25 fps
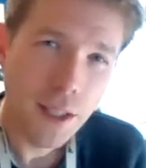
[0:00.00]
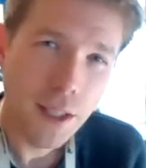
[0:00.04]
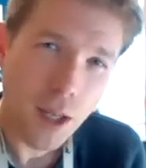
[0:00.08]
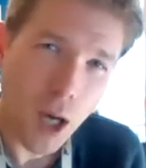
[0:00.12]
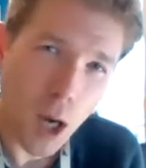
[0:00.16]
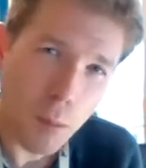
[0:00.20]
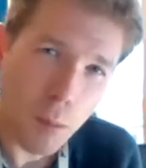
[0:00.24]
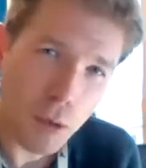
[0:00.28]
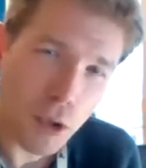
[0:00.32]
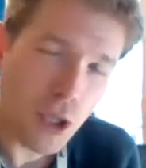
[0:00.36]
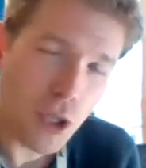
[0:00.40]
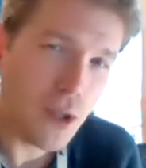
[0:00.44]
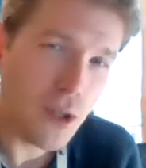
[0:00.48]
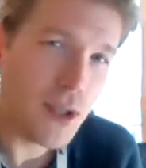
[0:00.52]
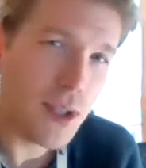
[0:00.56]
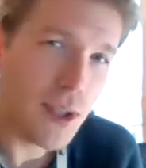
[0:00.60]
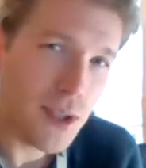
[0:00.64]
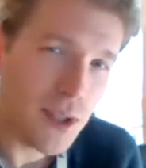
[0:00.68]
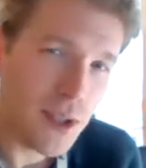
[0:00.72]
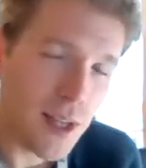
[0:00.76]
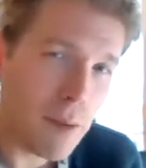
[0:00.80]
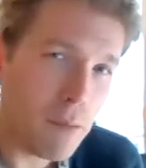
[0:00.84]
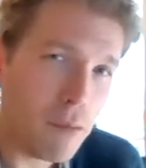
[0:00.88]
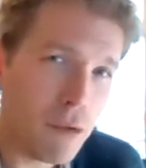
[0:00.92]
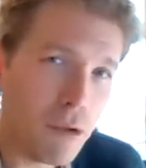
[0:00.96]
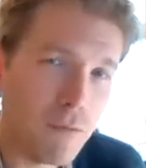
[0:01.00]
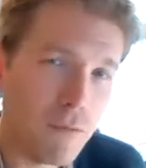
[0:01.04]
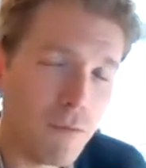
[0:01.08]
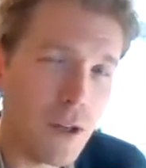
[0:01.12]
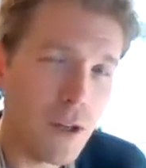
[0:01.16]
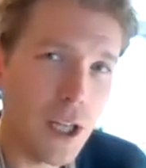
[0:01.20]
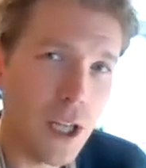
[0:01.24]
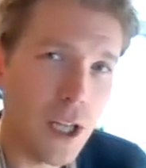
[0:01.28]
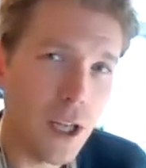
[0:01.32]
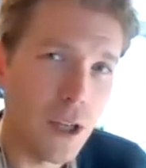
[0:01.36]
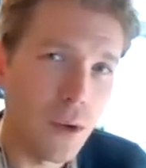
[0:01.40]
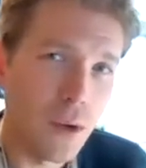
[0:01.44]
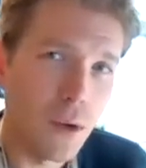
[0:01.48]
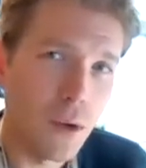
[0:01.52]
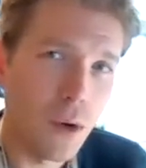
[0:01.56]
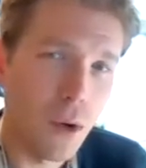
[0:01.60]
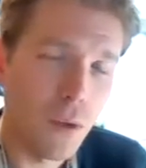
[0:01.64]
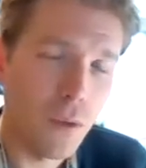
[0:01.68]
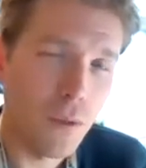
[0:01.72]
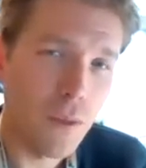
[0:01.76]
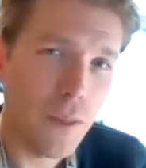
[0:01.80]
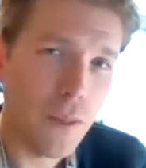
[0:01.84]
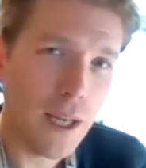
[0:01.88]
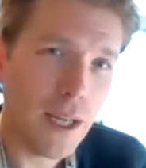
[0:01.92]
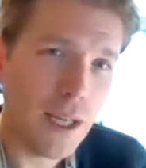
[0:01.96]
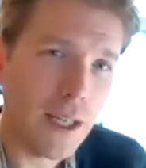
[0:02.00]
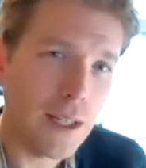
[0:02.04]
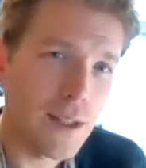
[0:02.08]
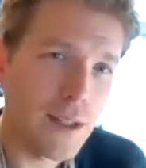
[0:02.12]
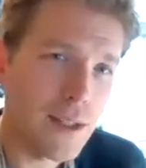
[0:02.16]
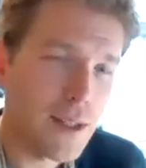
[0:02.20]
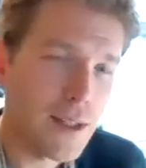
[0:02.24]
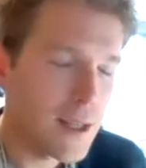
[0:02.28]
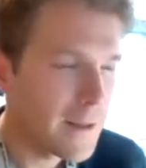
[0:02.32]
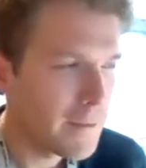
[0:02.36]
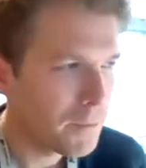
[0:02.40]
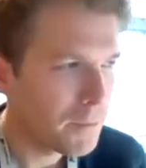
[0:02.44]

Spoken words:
I'll produce a separate video on these.